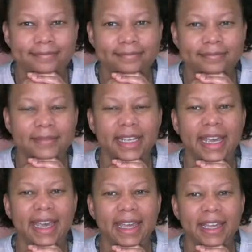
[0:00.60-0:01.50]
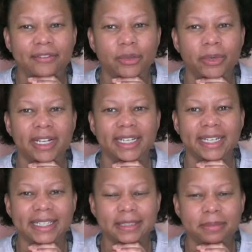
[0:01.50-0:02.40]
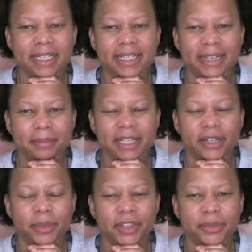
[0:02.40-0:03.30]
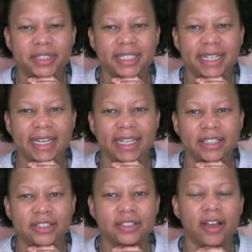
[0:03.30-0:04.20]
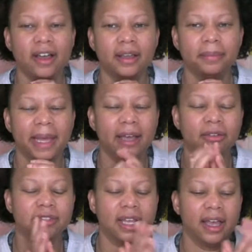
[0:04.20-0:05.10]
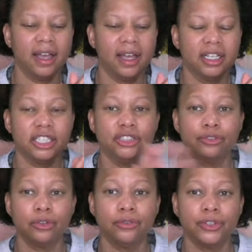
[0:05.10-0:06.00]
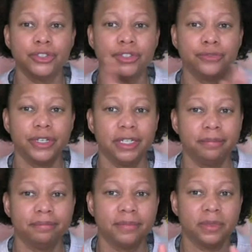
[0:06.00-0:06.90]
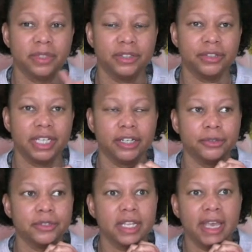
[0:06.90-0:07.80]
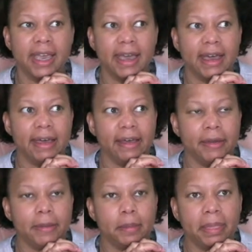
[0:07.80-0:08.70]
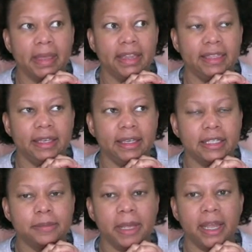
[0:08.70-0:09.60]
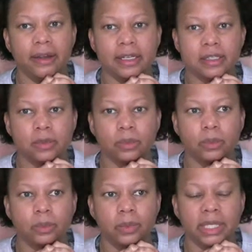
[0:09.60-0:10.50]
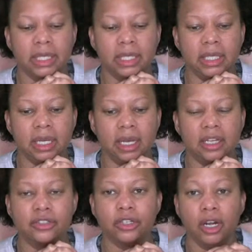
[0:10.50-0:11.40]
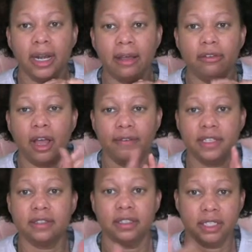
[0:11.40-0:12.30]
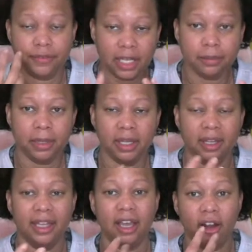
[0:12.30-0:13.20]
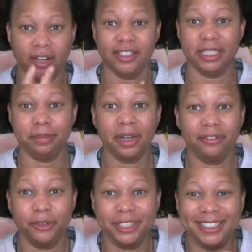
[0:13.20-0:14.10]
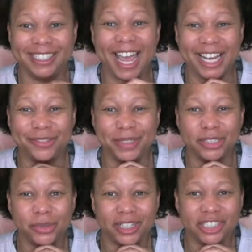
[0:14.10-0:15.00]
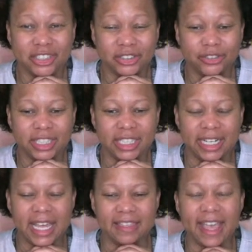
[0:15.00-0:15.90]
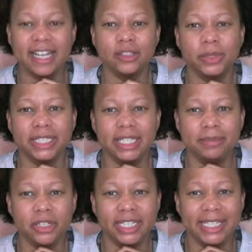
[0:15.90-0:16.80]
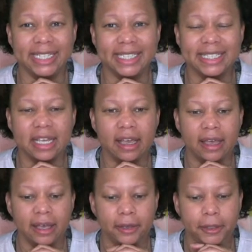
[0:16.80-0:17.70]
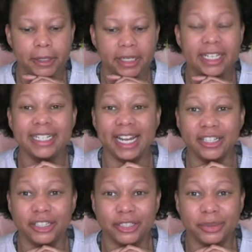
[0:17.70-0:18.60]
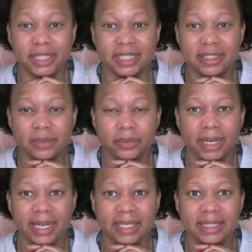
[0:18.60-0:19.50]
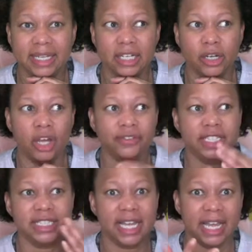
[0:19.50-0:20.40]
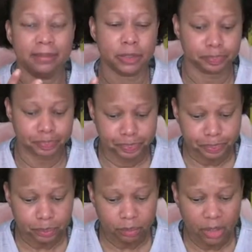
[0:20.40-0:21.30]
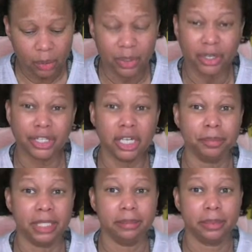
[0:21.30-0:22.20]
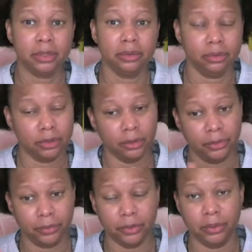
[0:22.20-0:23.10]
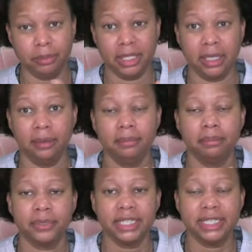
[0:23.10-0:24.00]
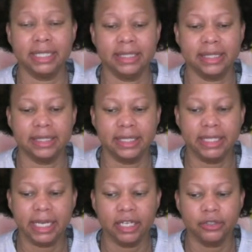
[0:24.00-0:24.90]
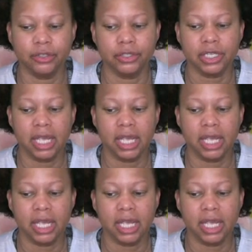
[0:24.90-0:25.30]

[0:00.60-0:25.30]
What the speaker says: Hey everyone, it's me. I'm here with you today to talk about control versus freedom with your kiddos. I think as parents, we start out obviously developing our deep rooted attachment to our children, and that is what keeps our kids connected to us, right? And oftentimes, when our young people grow through and become preteens and teenagers,